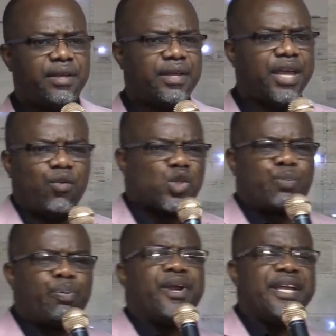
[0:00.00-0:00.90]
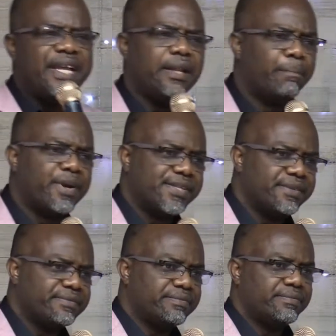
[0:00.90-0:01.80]
he was praying in the prison,
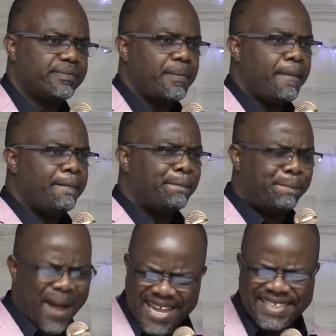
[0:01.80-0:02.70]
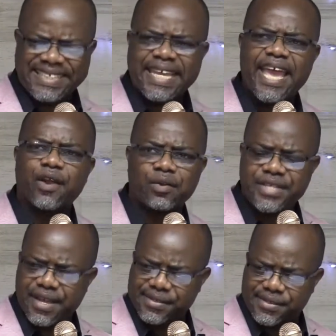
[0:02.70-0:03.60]
binding
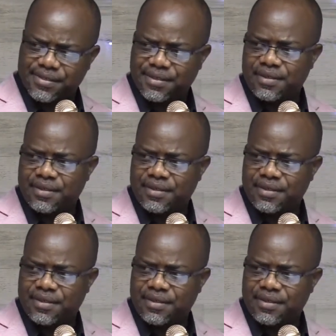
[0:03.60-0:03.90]
Herodias.